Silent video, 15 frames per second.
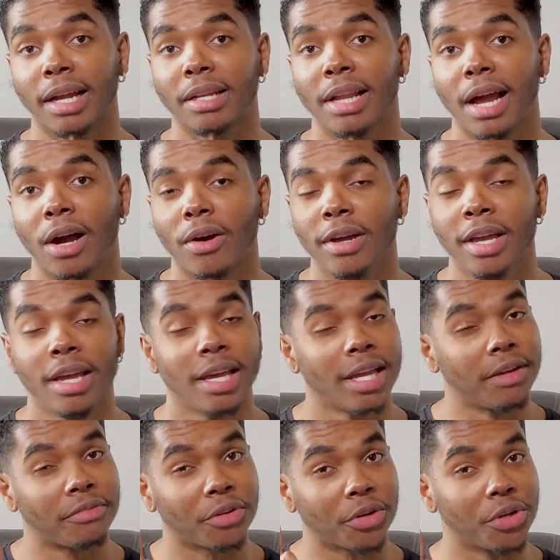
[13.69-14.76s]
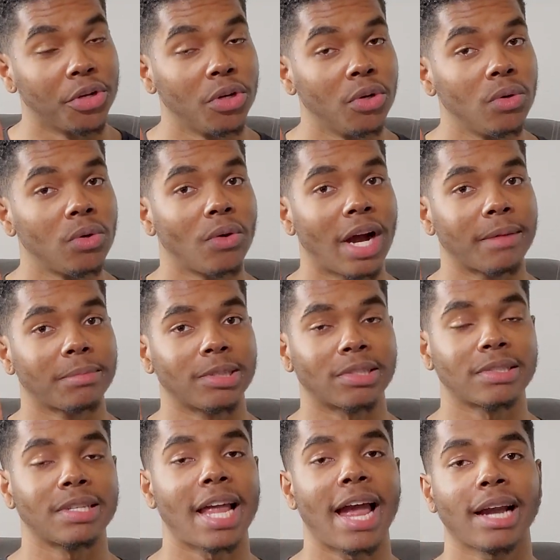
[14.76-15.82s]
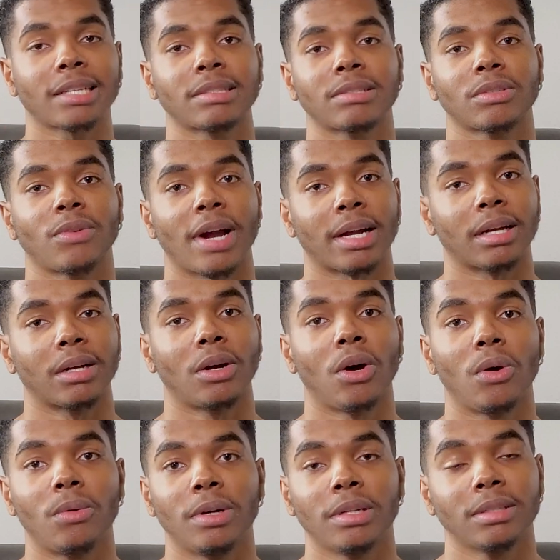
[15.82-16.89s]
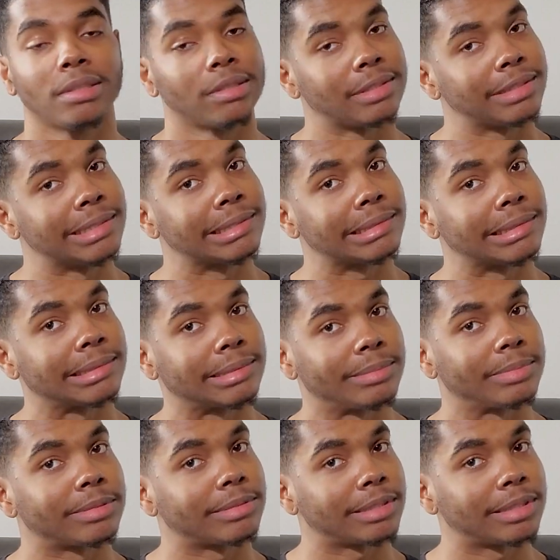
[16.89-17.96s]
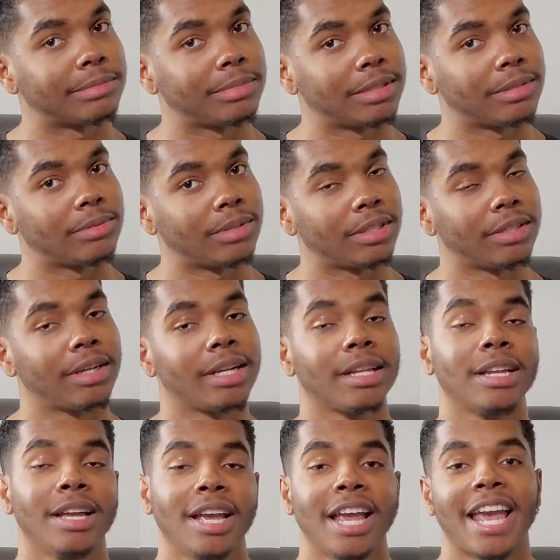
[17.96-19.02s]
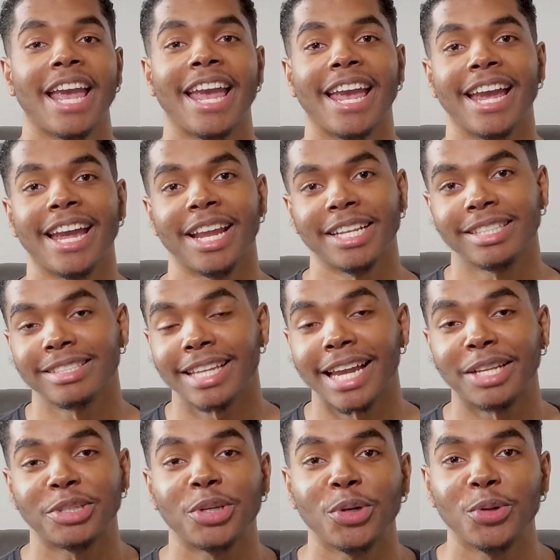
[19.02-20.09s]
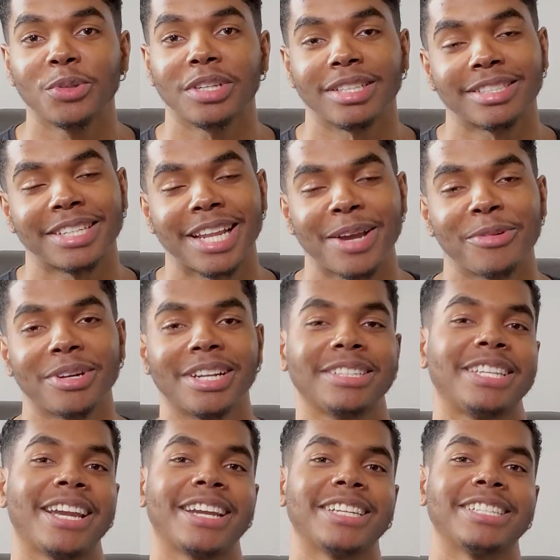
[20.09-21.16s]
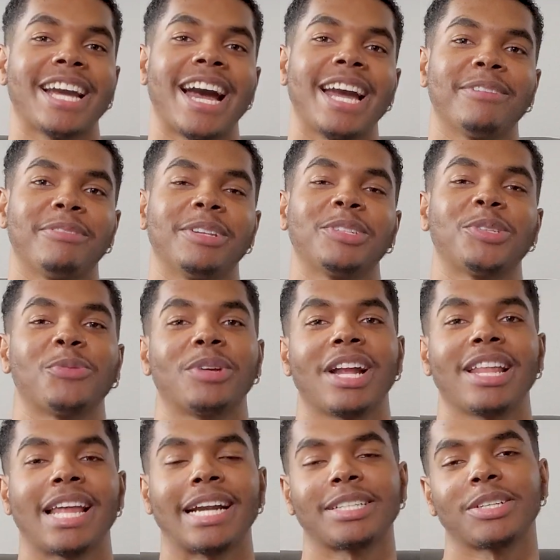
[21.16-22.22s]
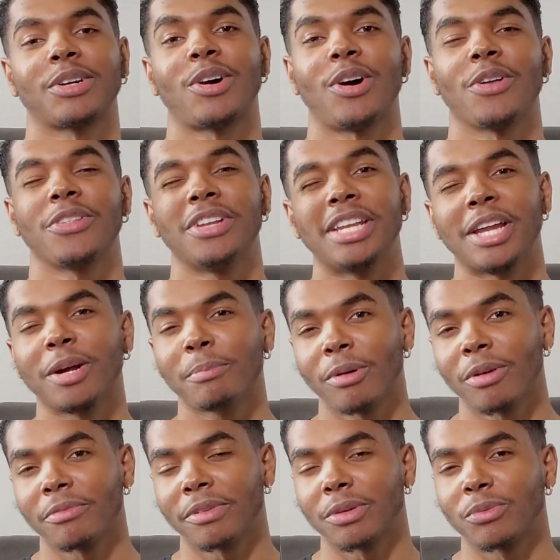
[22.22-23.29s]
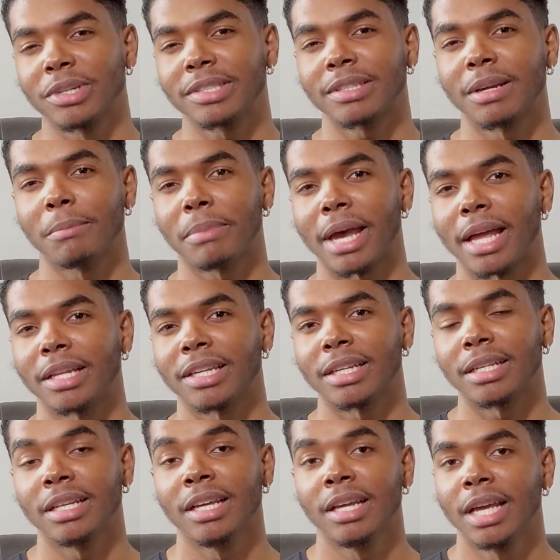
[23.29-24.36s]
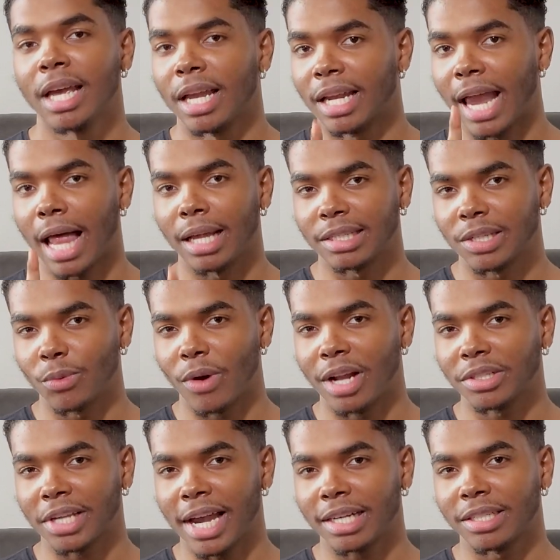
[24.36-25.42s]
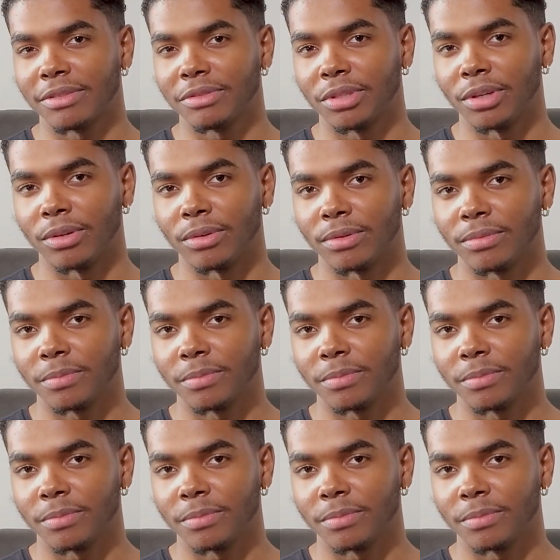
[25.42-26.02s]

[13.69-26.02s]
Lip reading: Now, if you're new, grab the snacks, crack a cold one, hit the subscribe button while you're at it, and stay tuned because today we're going to take a dive into what I like to call the near-perfect wrist companion, Galaxy Watch Active 2.